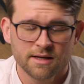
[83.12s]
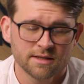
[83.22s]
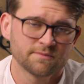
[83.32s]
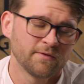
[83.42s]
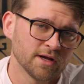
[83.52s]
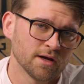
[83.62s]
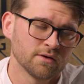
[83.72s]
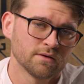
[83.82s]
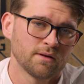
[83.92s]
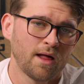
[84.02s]
the background.
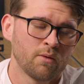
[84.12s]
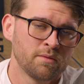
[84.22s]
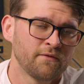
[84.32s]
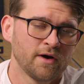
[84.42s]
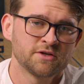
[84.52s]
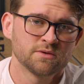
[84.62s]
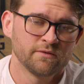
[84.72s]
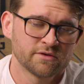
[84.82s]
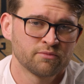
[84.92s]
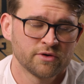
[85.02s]
You're bright,
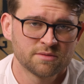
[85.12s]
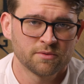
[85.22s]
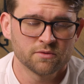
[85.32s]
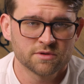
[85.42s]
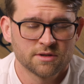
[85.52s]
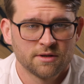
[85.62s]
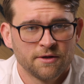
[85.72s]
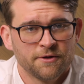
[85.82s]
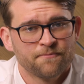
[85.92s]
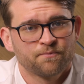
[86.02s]
the background's
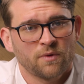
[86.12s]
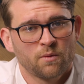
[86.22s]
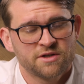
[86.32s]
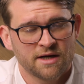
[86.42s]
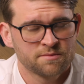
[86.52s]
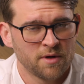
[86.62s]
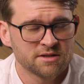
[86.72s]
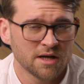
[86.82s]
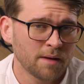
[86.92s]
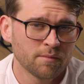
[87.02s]
dark, as you can
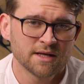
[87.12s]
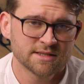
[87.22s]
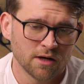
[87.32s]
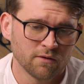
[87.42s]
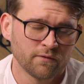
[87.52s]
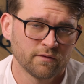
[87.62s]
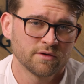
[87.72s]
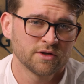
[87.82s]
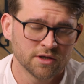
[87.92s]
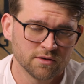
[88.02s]
see in this example
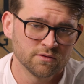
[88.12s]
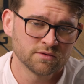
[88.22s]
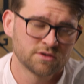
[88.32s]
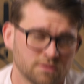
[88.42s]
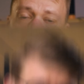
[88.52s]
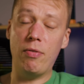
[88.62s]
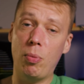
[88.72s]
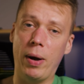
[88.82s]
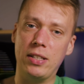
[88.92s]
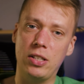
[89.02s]
here. The other
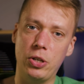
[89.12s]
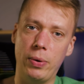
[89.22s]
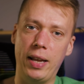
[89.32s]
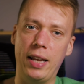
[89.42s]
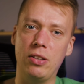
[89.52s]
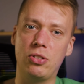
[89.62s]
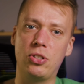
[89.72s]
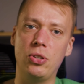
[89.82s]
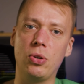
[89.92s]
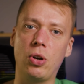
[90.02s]
way to do it is
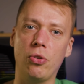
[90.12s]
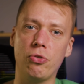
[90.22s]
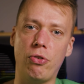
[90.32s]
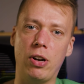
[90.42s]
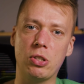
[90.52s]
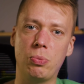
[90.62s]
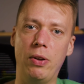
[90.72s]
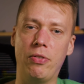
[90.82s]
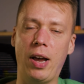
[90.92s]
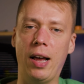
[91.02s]
to contrast
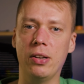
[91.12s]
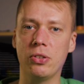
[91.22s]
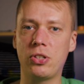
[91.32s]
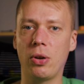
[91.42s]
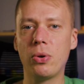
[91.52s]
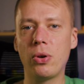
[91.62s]
with colours. So